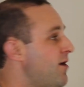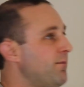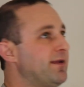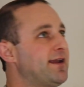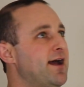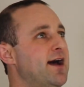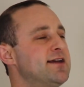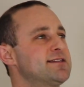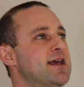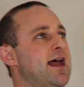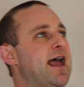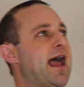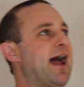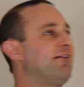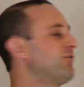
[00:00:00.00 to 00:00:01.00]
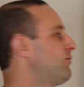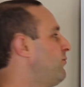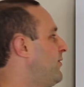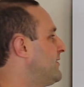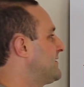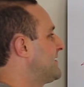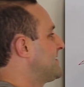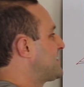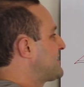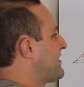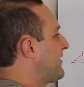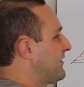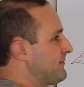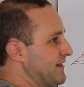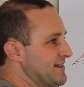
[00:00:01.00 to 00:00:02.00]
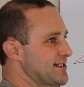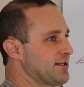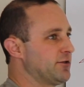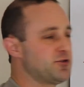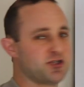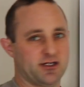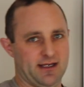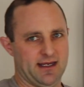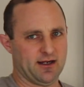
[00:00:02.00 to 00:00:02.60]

because everyone can sell them the solution.